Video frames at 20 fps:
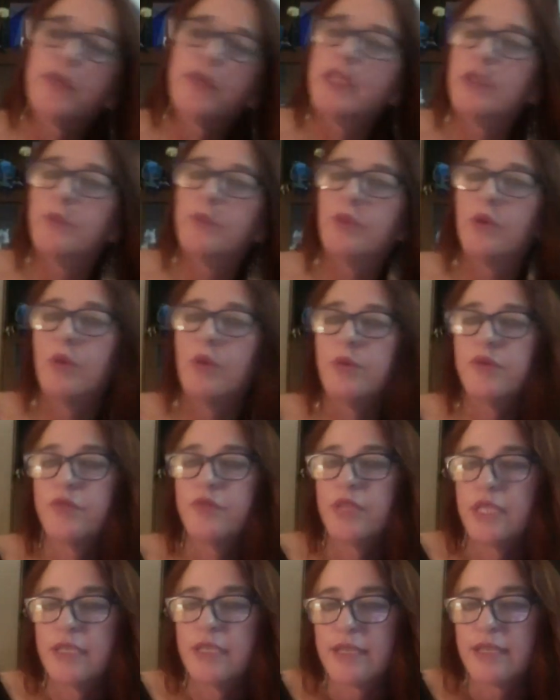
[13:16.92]
the poem of
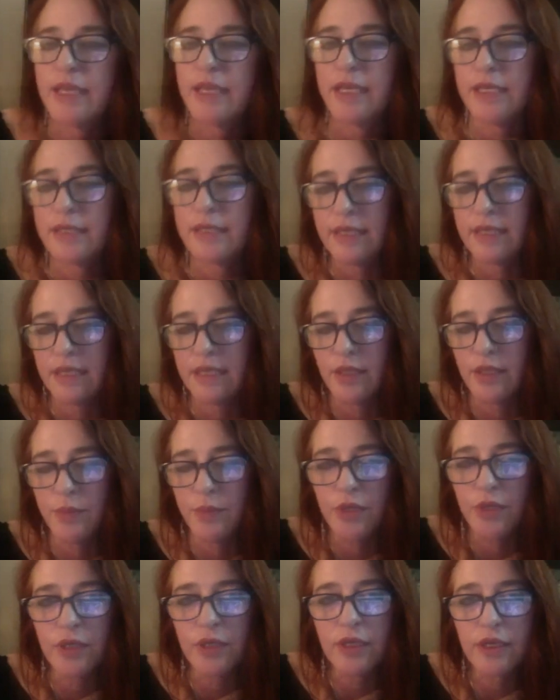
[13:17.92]
his that is in the
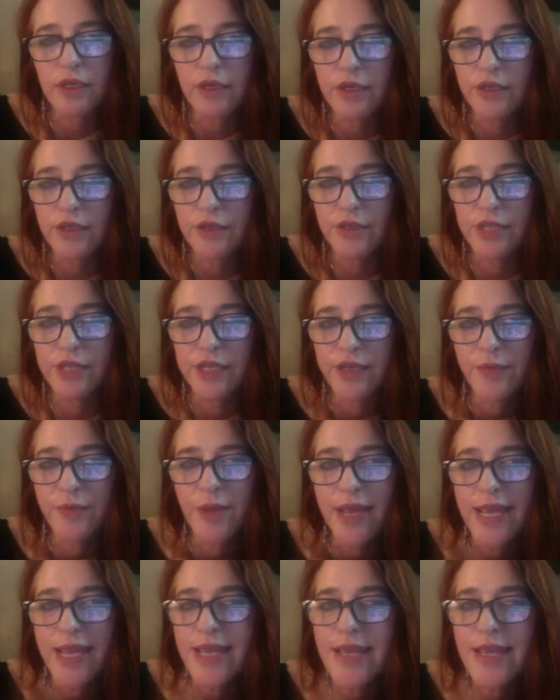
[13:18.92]
book. Are you there, Mike?